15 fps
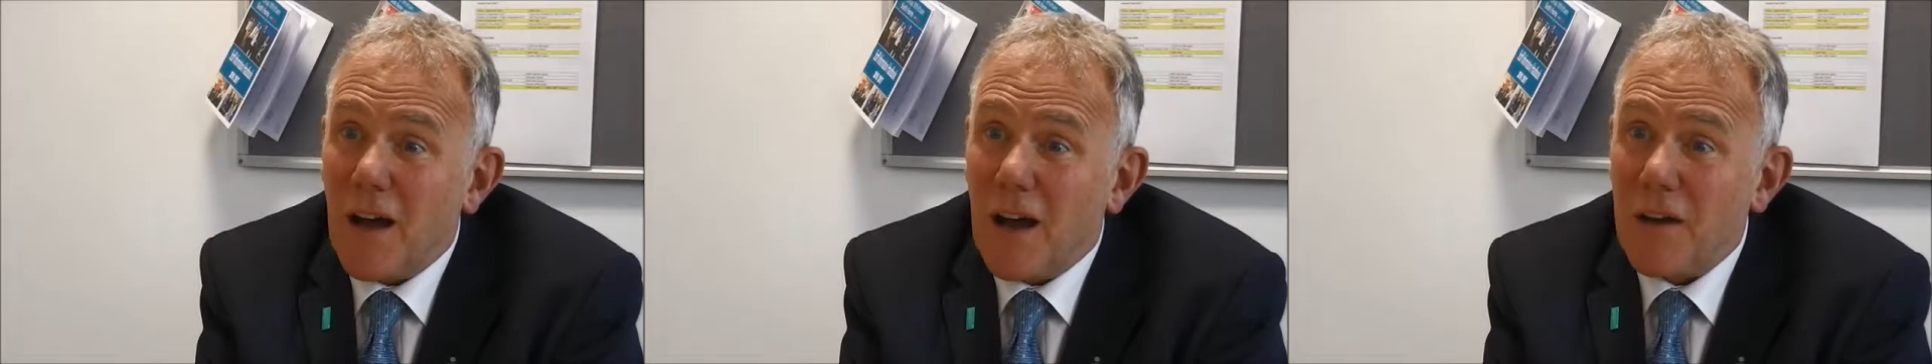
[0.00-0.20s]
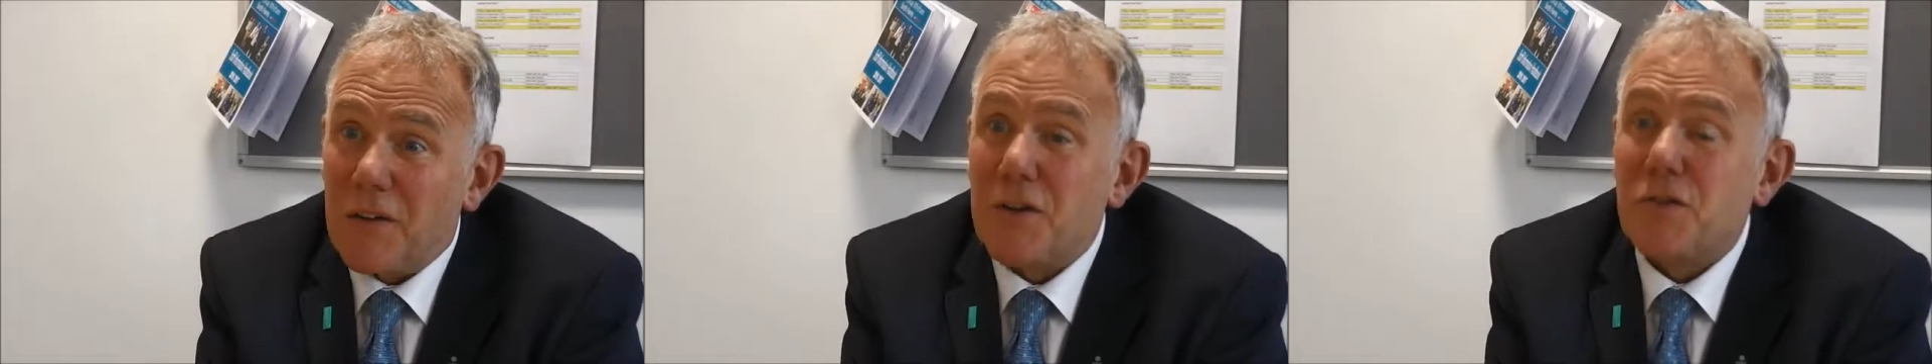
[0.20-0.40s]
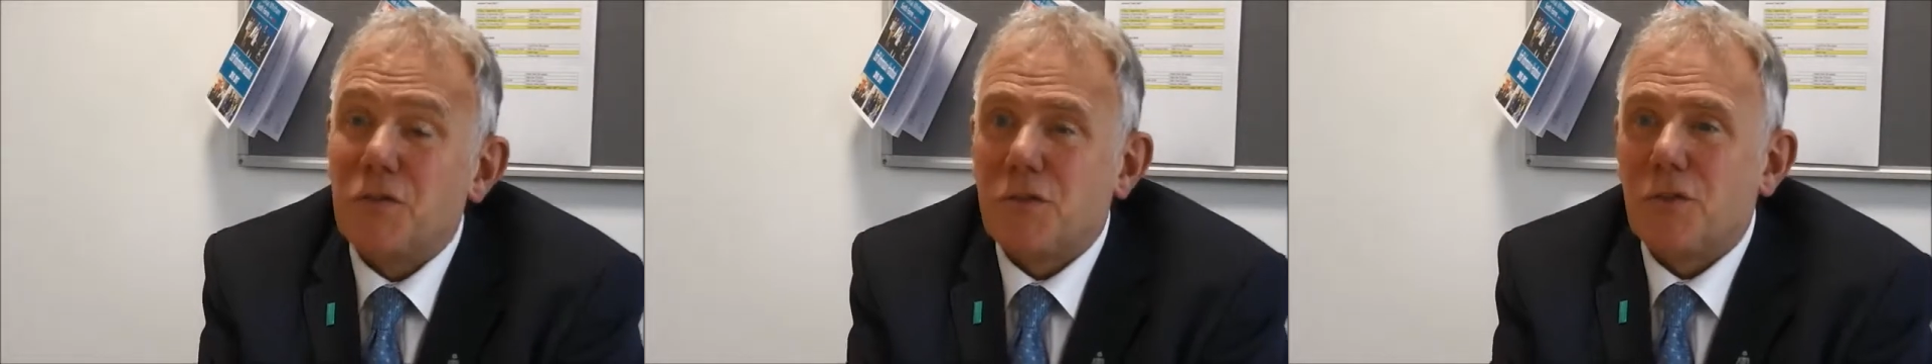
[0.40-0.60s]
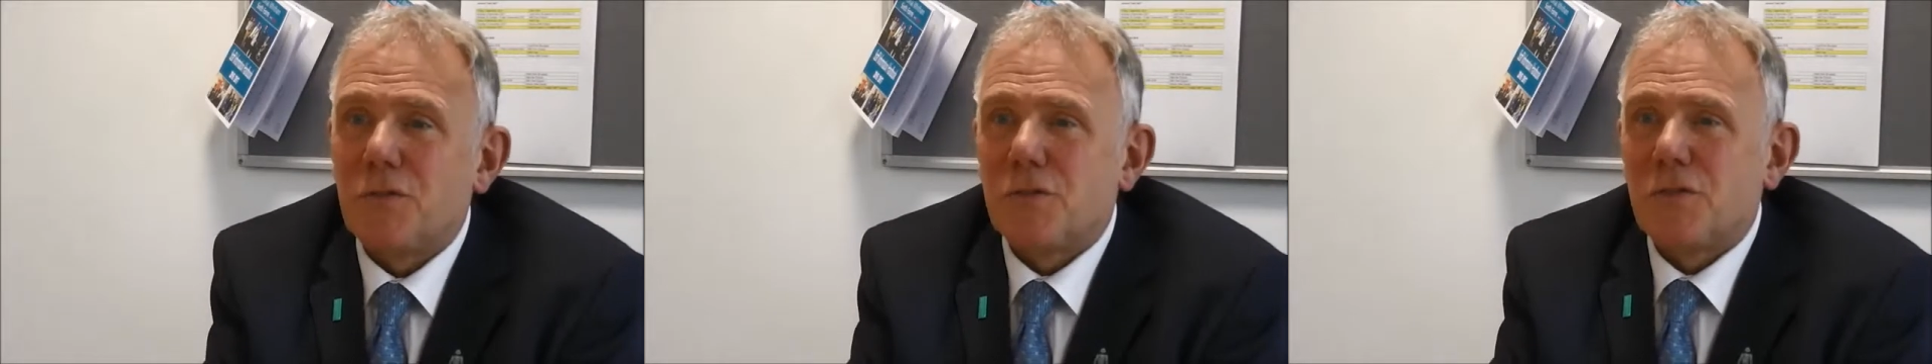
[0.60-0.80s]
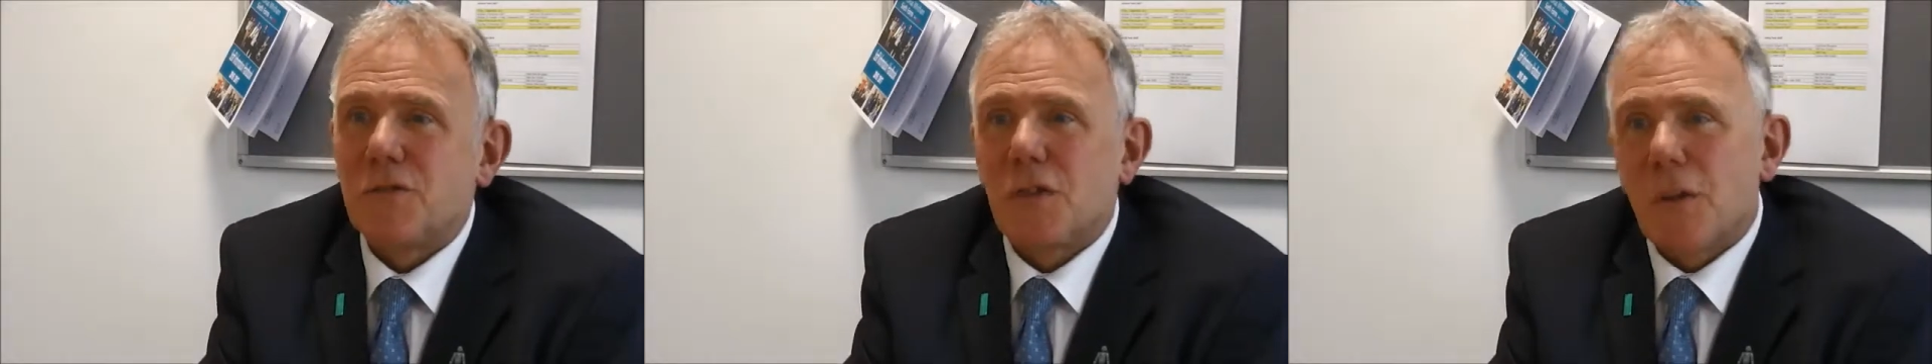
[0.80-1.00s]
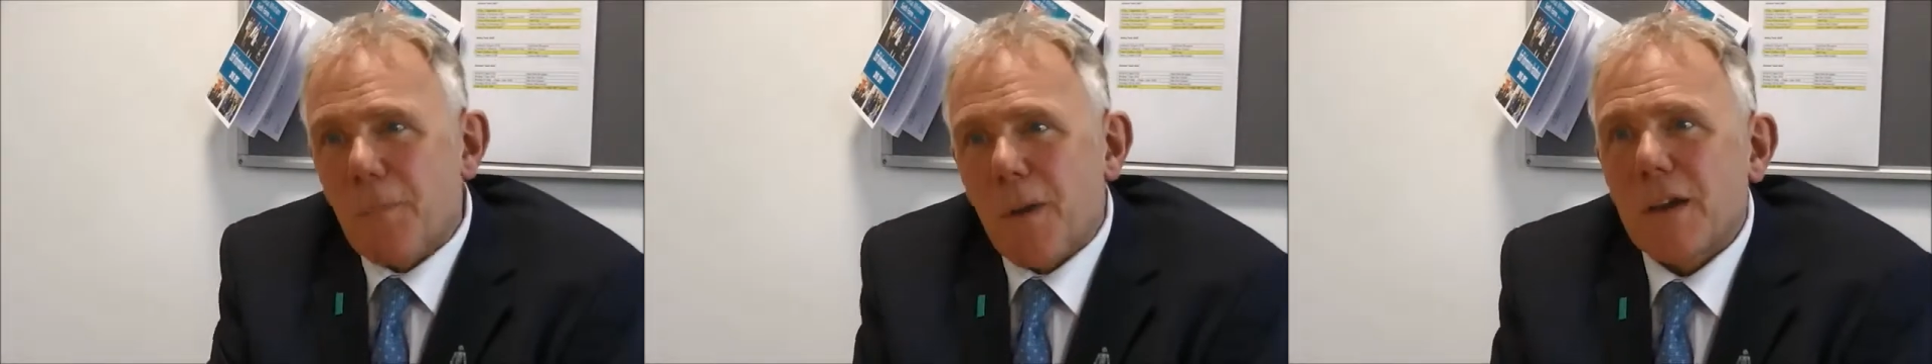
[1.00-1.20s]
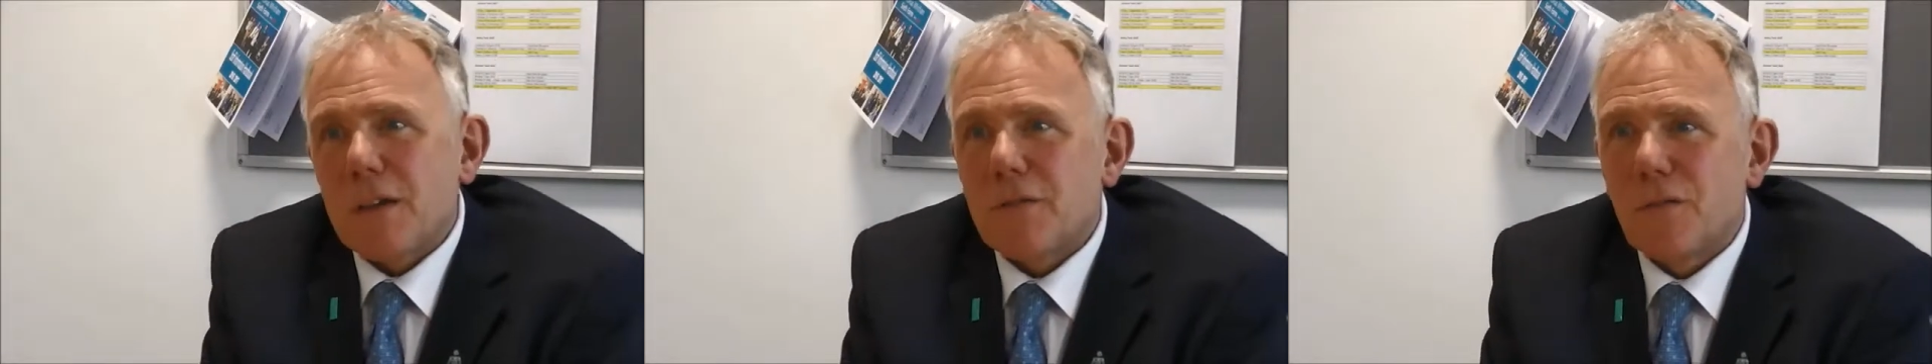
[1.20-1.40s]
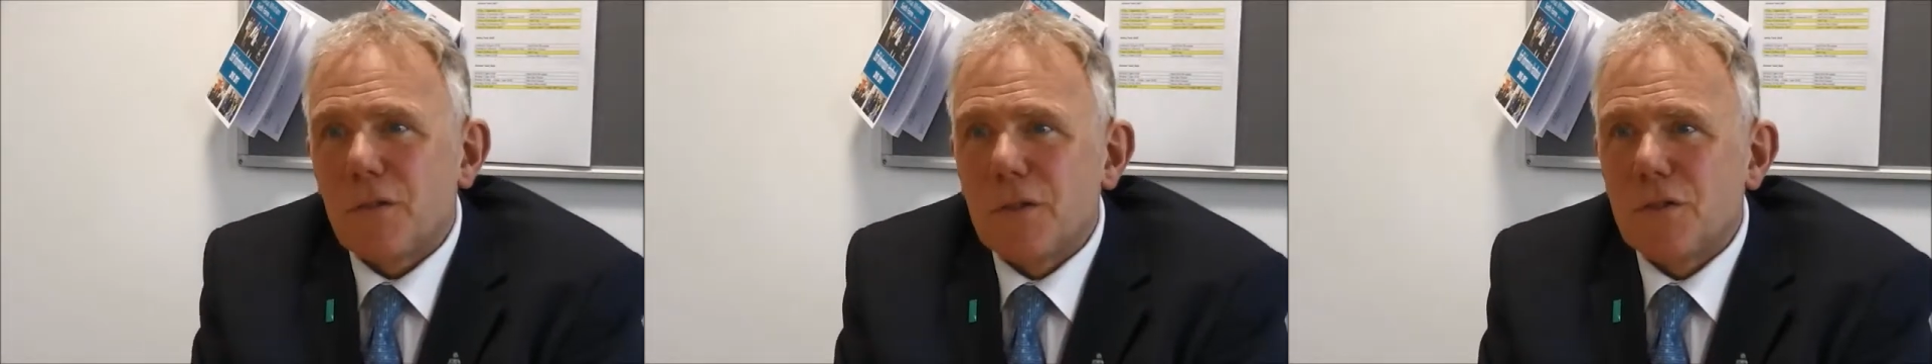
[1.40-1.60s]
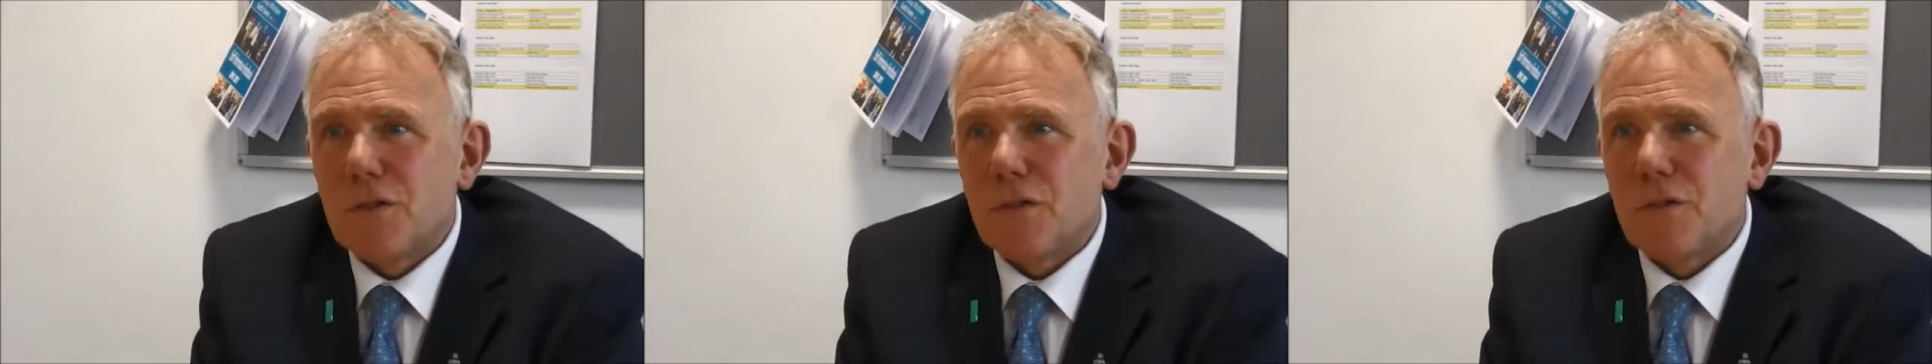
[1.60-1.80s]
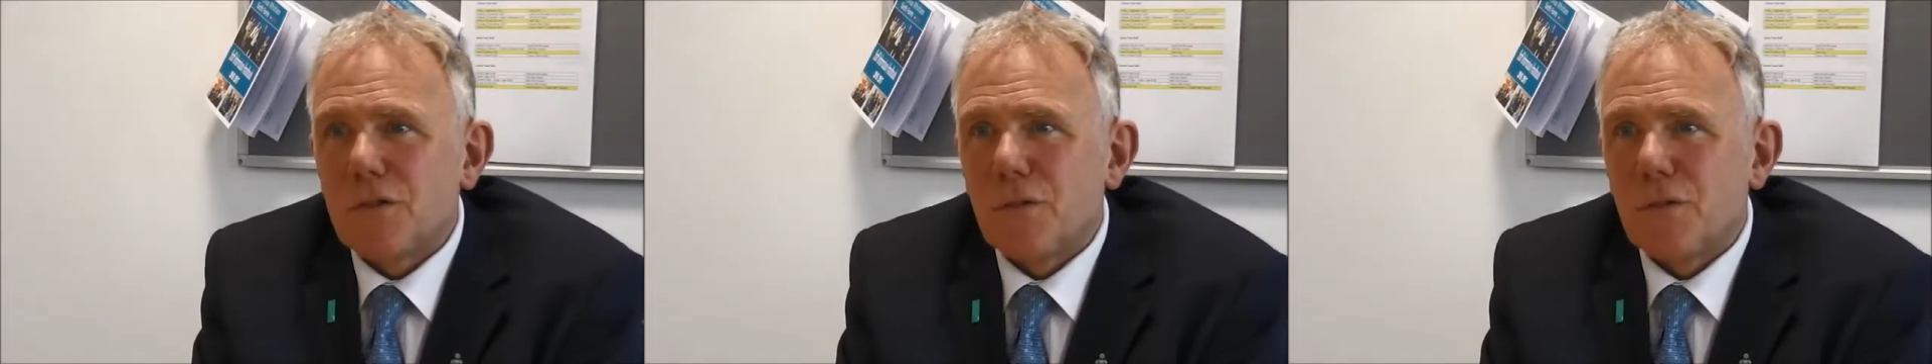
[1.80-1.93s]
and introduce into the best features